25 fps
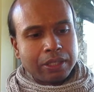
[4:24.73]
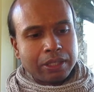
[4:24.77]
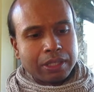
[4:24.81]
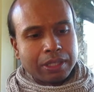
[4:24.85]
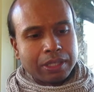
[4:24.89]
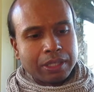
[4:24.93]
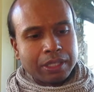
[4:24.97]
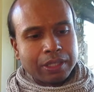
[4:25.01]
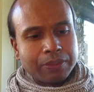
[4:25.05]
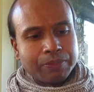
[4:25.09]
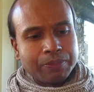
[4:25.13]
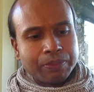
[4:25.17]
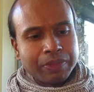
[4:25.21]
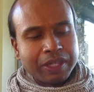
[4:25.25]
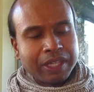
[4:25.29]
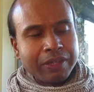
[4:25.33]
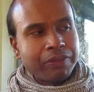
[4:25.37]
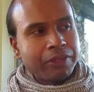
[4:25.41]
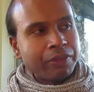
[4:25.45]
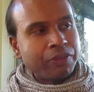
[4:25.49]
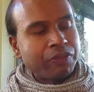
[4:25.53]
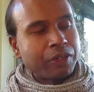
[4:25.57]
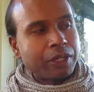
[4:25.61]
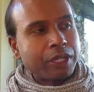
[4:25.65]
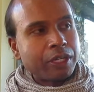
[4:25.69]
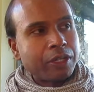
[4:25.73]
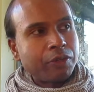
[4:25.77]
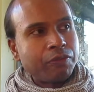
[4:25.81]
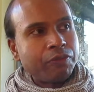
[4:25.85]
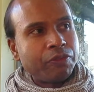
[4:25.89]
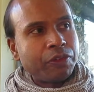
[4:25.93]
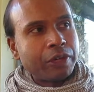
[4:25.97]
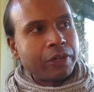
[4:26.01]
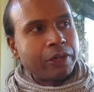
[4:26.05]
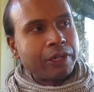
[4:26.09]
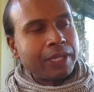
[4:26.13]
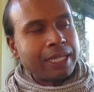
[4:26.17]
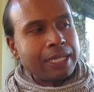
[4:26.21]
um, even if I know
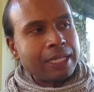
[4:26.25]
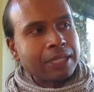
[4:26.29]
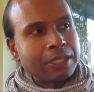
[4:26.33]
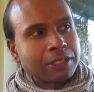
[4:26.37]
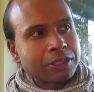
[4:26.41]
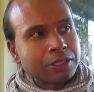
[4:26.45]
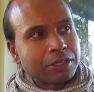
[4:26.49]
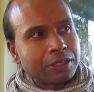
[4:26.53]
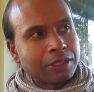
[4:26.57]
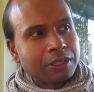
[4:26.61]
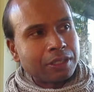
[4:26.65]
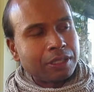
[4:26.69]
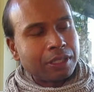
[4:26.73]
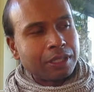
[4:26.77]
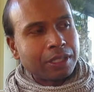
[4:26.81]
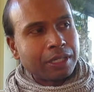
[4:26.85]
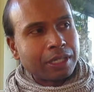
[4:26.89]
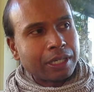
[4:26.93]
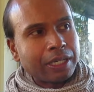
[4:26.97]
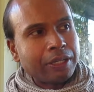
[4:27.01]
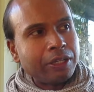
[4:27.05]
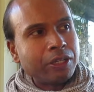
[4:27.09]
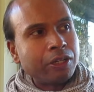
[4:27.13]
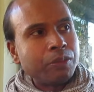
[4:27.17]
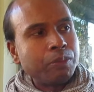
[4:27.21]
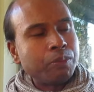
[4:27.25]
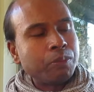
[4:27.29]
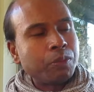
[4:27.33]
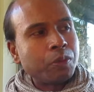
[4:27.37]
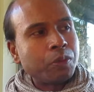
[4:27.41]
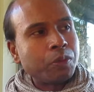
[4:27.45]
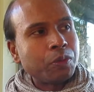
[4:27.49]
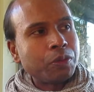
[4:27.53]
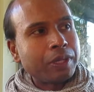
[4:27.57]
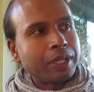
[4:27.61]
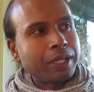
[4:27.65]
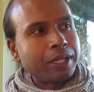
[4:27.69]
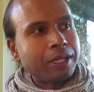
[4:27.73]
very little, I know
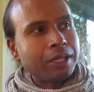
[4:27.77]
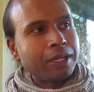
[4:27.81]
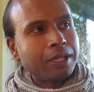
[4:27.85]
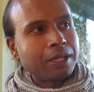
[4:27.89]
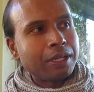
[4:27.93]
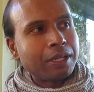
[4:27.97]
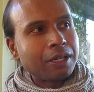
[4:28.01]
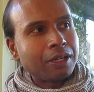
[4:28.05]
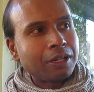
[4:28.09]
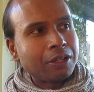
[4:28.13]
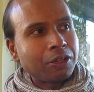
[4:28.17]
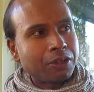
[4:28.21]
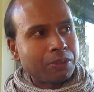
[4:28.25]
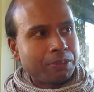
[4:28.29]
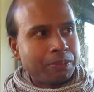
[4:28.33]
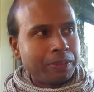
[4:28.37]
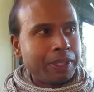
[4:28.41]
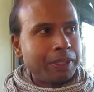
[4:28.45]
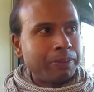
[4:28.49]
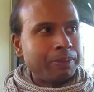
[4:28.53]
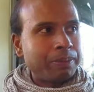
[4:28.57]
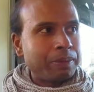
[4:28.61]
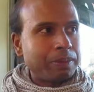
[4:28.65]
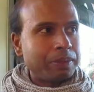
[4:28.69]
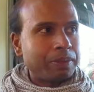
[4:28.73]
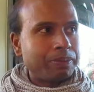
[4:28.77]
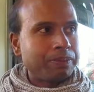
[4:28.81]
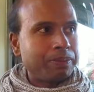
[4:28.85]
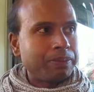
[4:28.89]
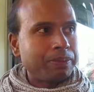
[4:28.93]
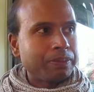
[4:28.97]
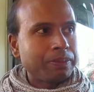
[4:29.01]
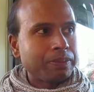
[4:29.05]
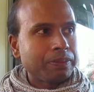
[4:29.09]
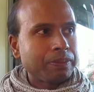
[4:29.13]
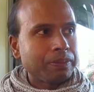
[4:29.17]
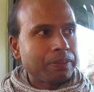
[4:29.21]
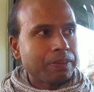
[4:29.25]
more than a lot of people,
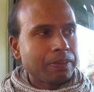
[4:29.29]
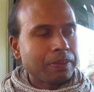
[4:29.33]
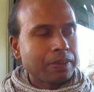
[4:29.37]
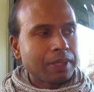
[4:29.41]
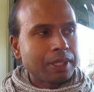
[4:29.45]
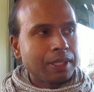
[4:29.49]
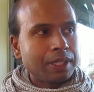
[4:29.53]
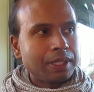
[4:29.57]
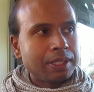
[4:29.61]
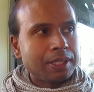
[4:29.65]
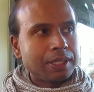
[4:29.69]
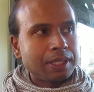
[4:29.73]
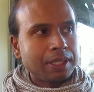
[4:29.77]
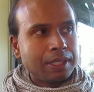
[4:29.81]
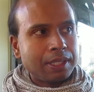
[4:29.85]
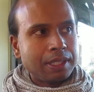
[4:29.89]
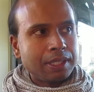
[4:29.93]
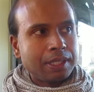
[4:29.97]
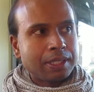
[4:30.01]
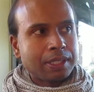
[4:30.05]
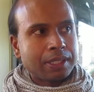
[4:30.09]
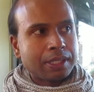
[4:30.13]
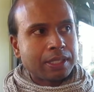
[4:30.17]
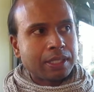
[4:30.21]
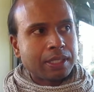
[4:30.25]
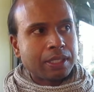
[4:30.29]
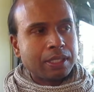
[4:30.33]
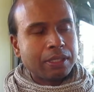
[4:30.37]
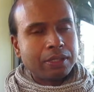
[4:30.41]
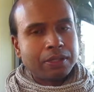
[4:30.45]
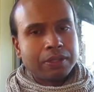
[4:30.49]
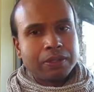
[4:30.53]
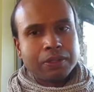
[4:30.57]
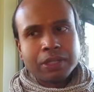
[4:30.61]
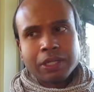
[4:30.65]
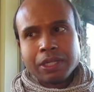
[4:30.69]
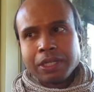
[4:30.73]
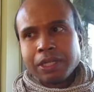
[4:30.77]
you see. Hmm.
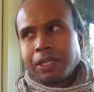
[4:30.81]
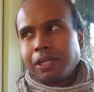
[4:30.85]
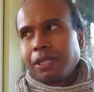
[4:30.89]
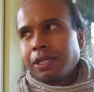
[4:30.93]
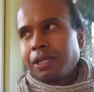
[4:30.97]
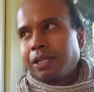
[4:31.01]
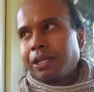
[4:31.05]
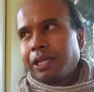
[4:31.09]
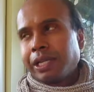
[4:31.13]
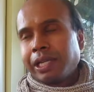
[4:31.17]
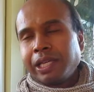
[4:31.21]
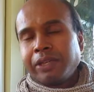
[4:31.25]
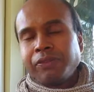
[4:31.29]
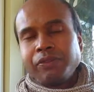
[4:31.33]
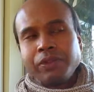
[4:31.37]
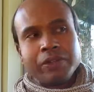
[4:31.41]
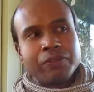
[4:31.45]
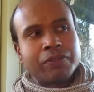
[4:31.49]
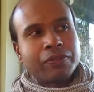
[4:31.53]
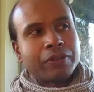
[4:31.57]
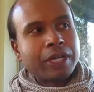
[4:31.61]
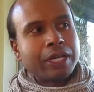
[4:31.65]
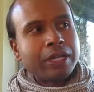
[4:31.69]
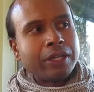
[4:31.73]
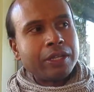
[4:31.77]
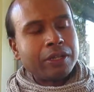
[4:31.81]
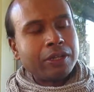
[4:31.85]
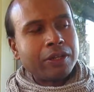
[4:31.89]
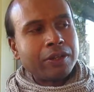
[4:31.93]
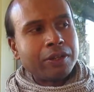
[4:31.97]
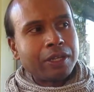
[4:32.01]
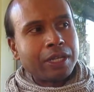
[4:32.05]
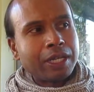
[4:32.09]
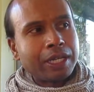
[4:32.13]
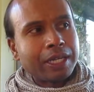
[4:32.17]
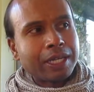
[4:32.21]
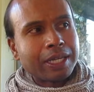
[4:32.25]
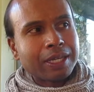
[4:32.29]
So, like, even if I know,
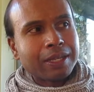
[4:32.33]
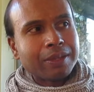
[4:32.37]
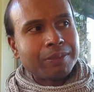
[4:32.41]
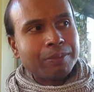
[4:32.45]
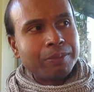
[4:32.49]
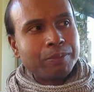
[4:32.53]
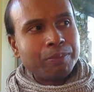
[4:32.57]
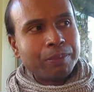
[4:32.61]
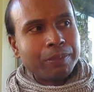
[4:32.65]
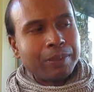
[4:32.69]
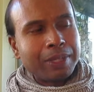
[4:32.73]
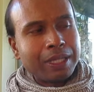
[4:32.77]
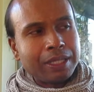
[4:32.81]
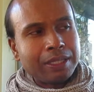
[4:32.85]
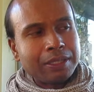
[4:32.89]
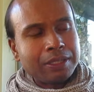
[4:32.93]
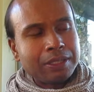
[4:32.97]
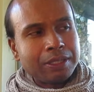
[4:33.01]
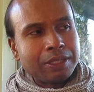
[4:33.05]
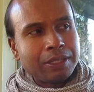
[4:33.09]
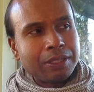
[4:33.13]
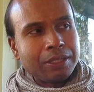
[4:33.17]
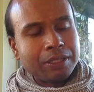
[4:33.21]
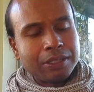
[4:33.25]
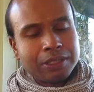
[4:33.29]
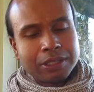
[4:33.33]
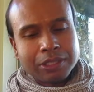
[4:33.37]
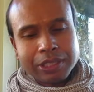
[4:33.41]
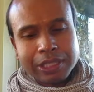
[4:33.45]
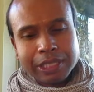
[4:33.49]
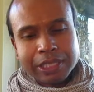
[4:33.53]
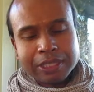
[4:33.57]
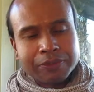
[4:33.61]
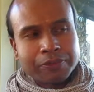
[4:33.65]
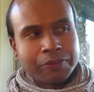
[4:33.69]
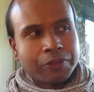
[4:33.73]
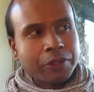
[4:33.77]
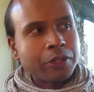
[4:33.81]
like, hmm. to, to
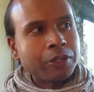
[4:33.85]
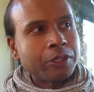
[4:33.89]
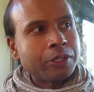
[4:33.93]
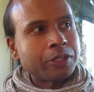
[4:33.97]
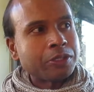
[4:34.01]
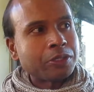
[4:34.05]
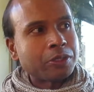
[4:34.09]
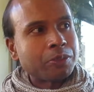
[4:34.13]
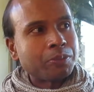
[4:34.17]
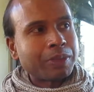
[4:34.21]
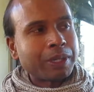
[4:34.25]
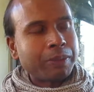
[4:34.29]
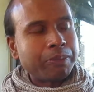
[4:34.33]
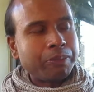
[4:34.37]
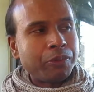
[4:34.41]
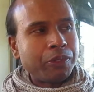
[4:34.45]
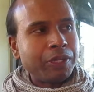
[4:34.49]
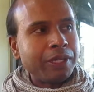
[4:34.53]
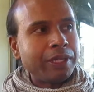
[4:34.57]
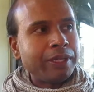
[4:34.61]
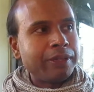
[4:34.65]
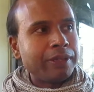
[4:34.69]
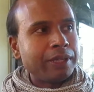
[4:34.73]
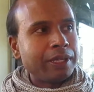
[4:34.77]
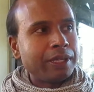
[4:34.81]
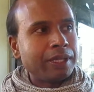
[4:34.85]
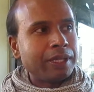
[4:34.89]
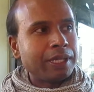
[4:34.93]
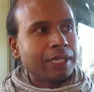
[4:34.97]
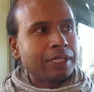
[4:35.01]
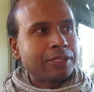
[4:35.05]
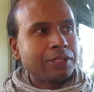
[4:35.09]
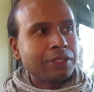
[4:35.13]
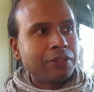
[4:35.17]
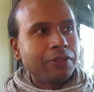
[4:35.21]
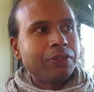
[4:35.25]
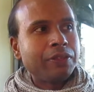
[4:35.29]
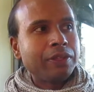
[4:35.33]
just focus on my breathing,
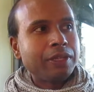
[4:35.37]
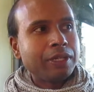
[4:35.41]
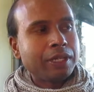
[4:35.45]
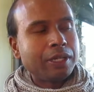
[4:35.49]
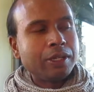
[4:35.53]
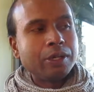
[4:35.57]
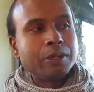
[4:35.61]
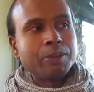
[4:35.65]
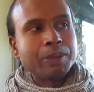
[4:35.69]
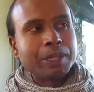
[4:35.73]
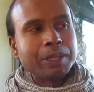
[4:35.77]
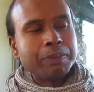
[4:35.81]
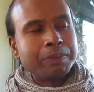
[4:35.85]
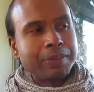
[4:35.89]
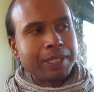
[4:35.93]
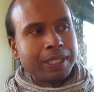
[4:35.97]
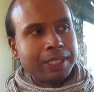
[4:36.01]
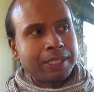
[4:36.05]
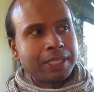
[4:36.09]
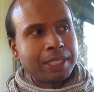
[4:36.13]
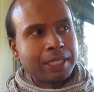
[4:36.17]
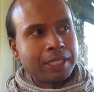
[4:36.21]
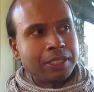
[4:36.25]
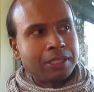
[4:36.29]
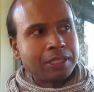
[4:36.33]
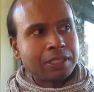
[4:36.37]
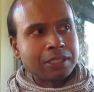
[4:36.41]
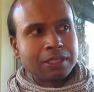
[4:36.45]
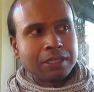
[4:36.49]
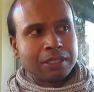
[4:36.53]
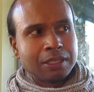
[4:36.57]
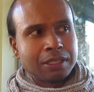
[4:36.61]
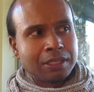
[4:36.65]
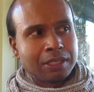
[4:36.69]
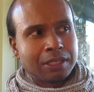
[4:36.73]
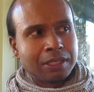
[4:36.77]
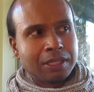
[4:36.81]
that's the only thing I know about meditation.